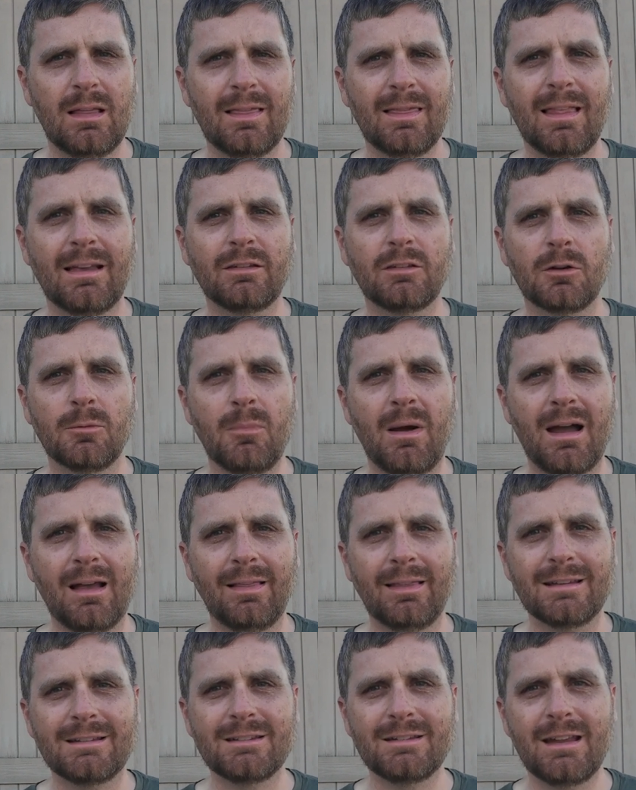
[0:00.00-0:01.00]
lesser
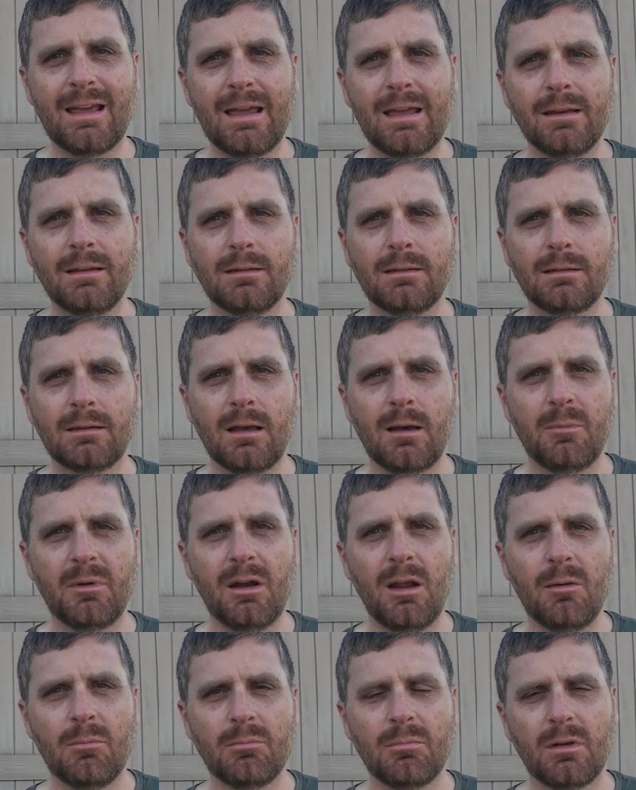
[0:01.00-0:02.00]
mileage days
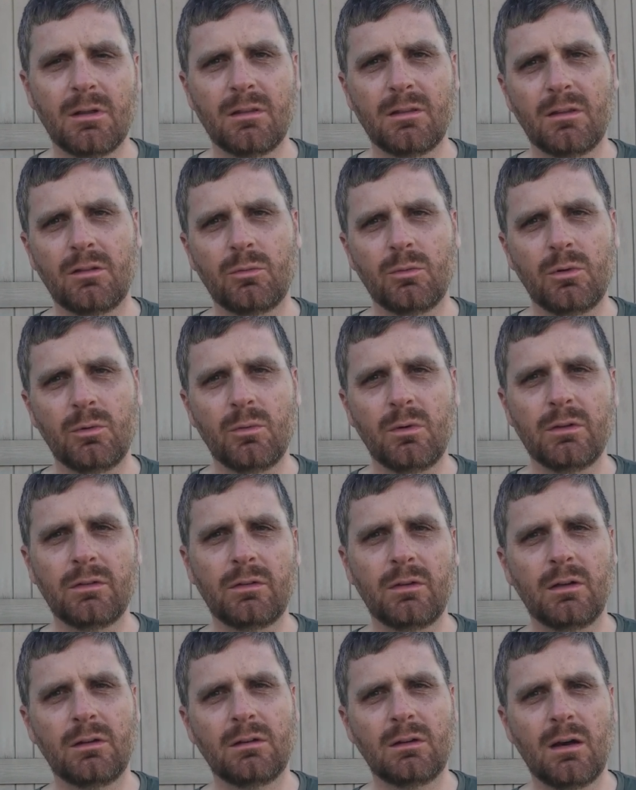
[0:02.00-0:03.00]
coming up, but this one
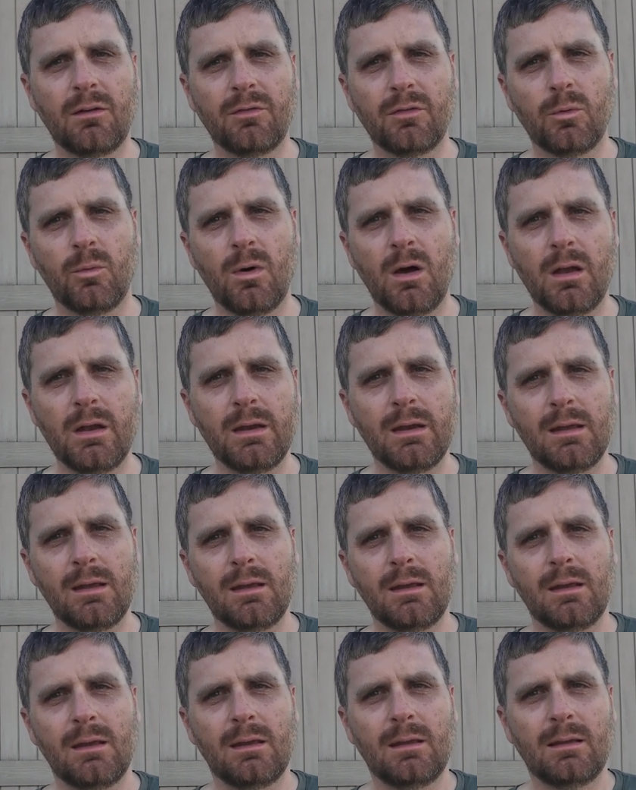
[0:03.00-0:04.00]
was a tougher one,
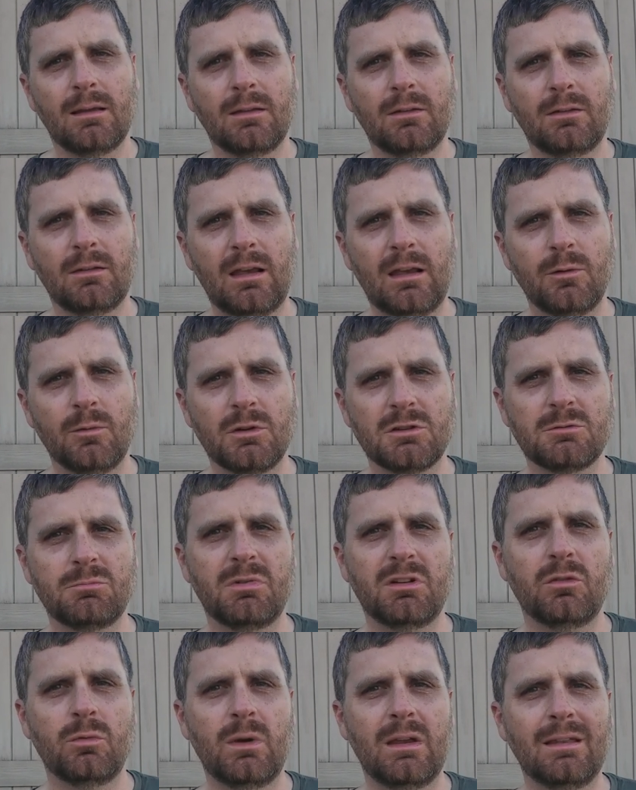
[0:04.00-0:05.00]
sandwiched
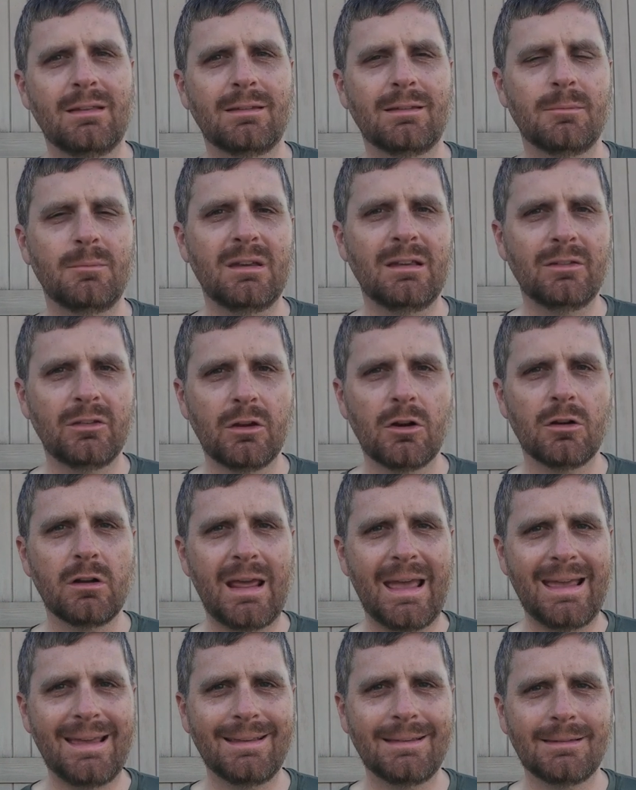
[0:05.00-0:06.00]
between some easier
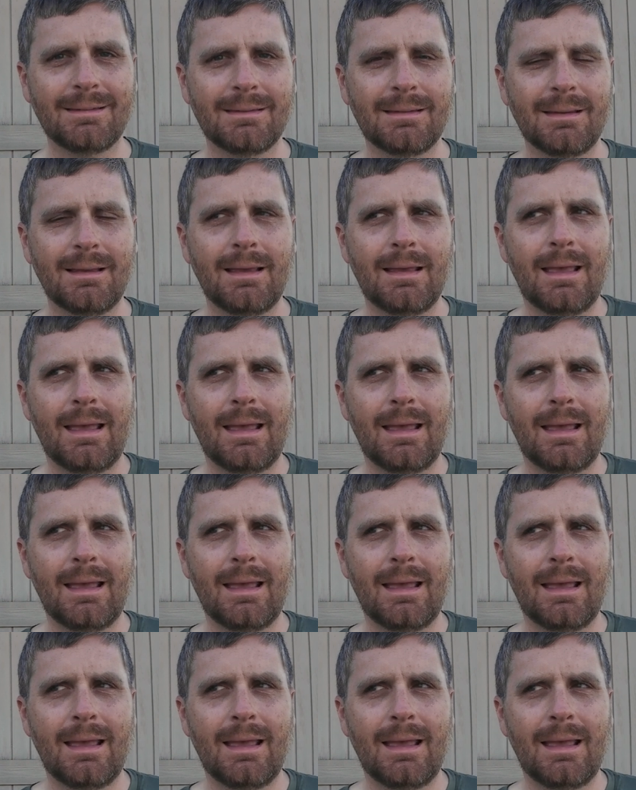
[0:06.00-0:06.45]
days.